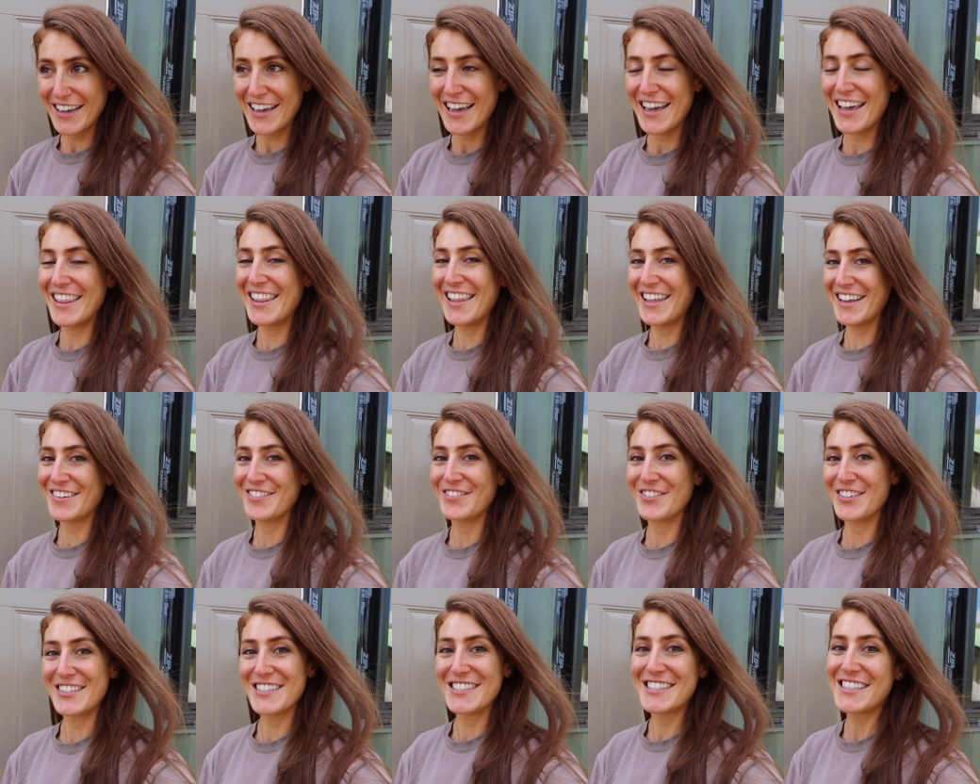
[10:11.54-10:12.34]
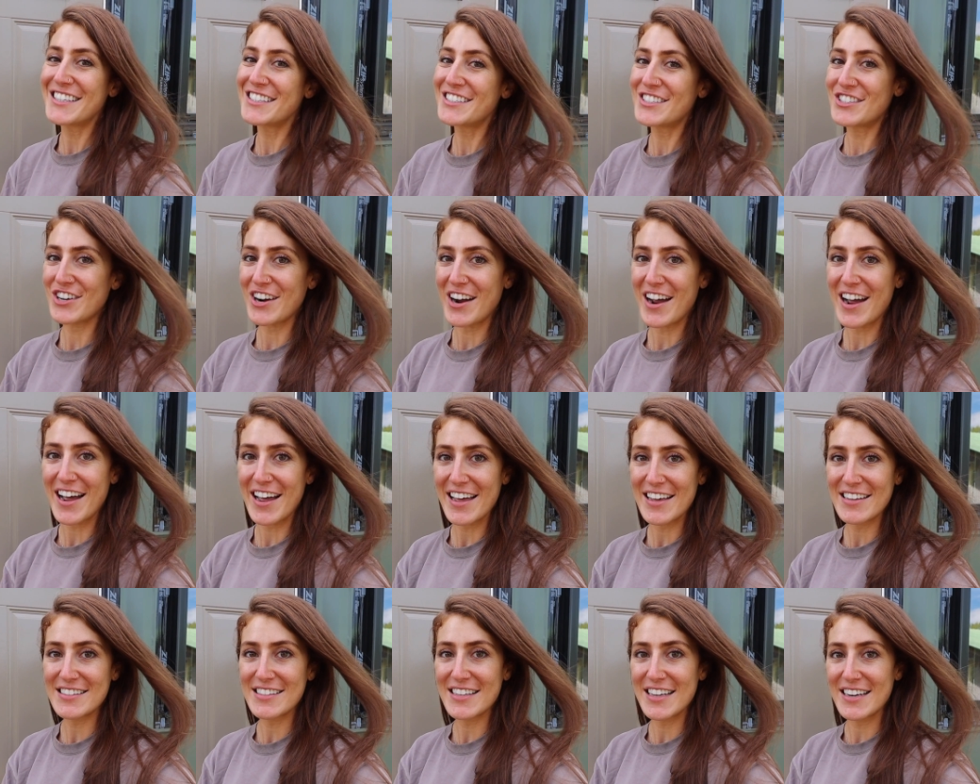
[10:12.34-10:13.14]
And then once it
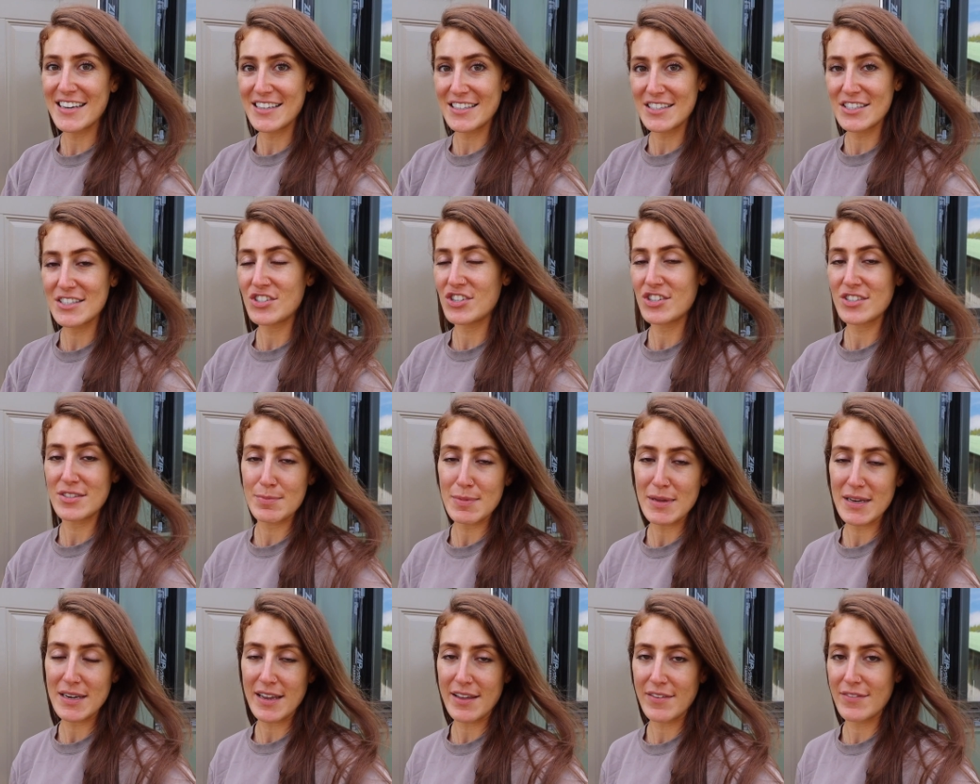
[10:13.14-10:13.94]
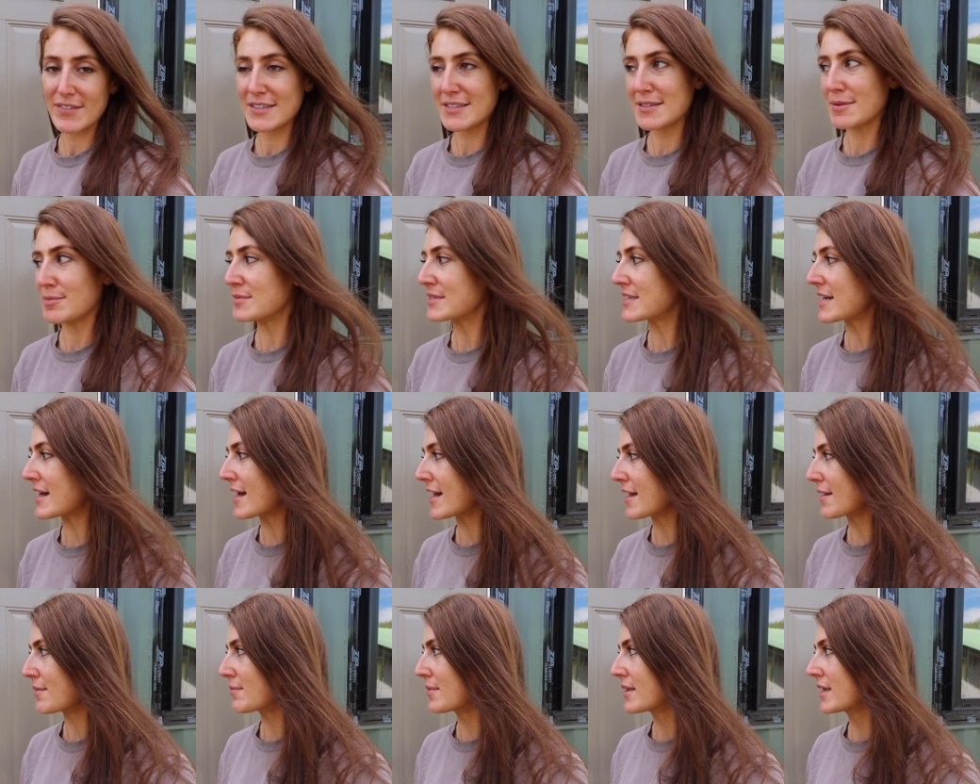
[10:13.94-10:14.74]
dries and it's just been given some
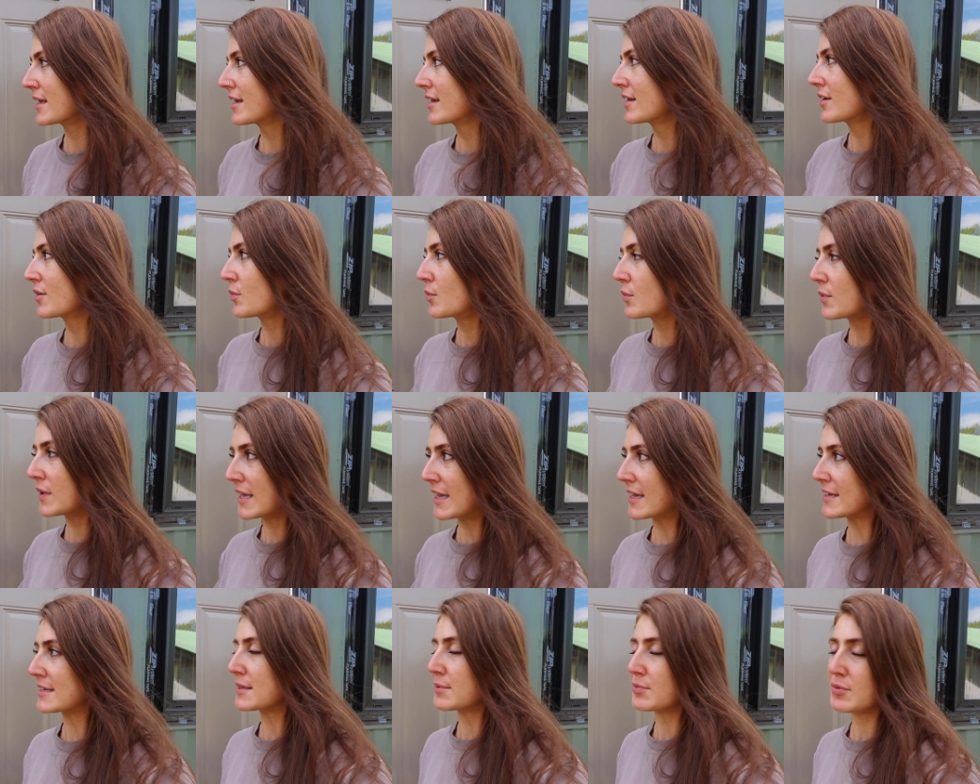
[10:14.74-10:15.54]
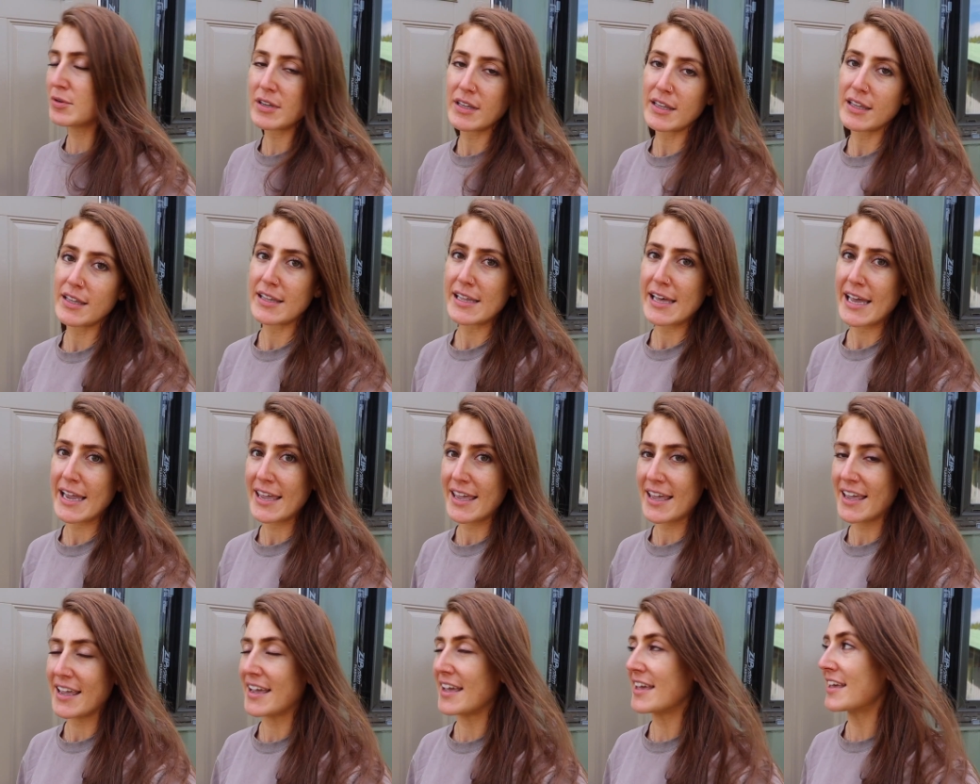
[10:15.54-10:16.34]
time, we end up really
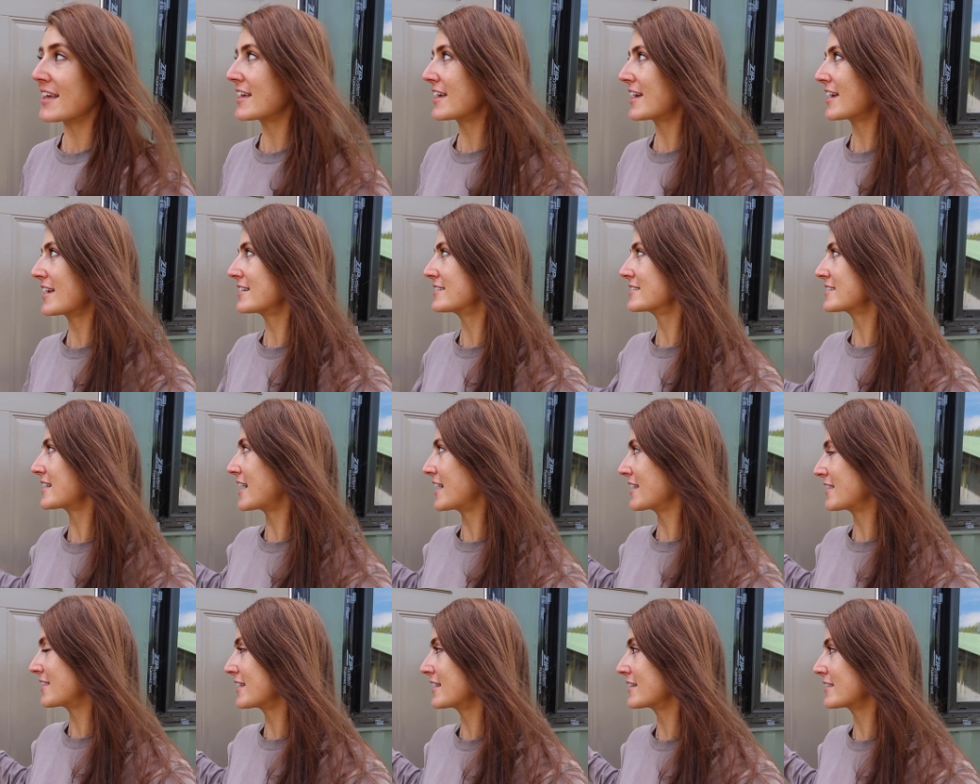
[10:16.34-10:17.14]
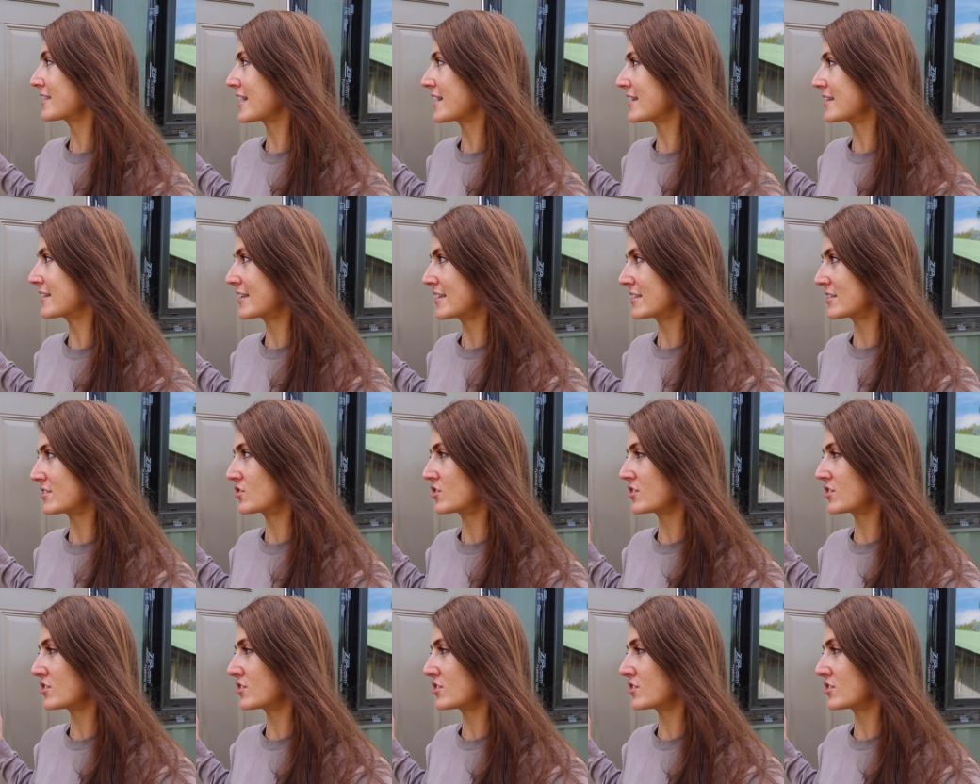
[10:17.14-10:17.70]
liking it. And I think that this